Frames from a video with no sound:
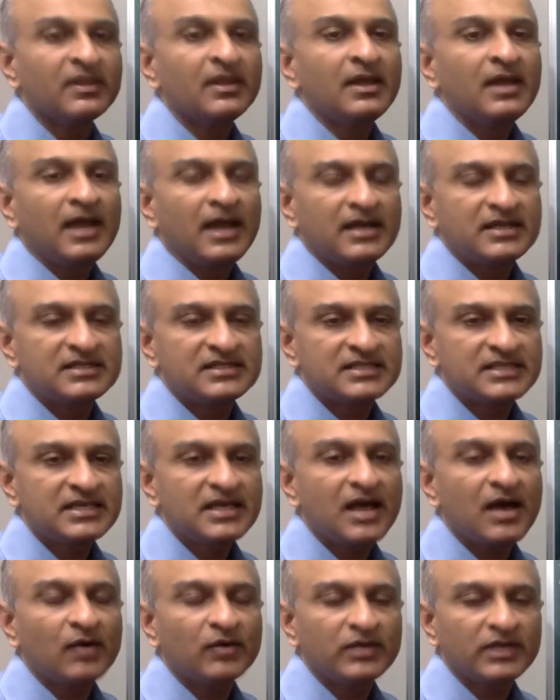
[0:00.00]
and see
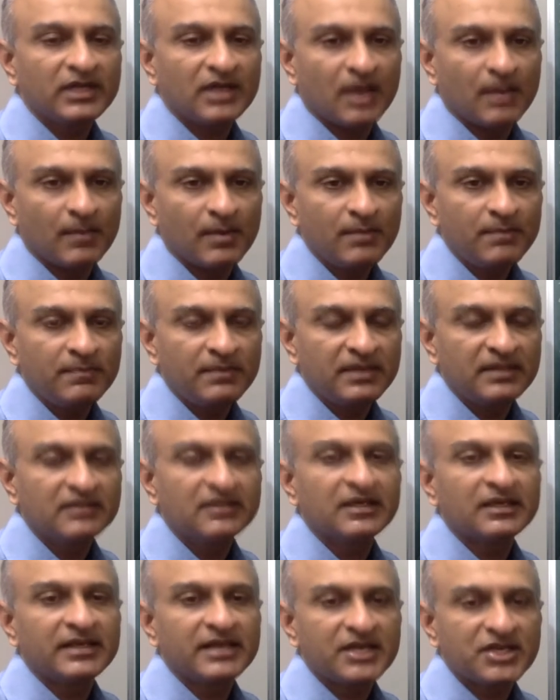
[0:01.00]
how they come up in
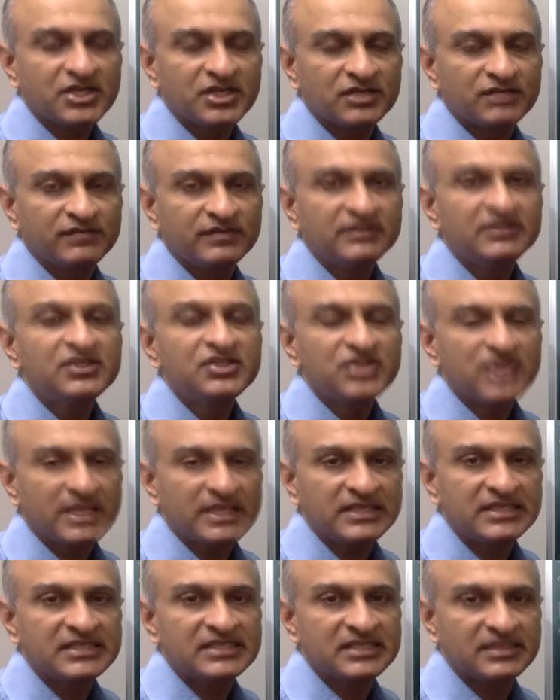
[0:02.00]
connection with the
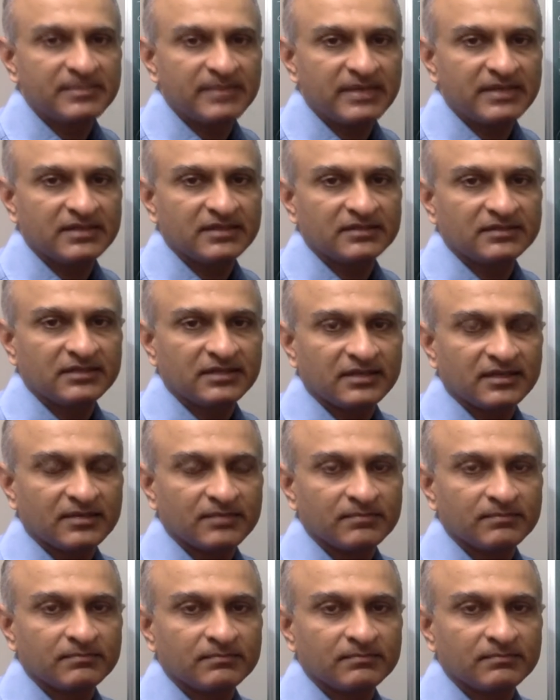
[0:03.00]
Chinese remainder theorem.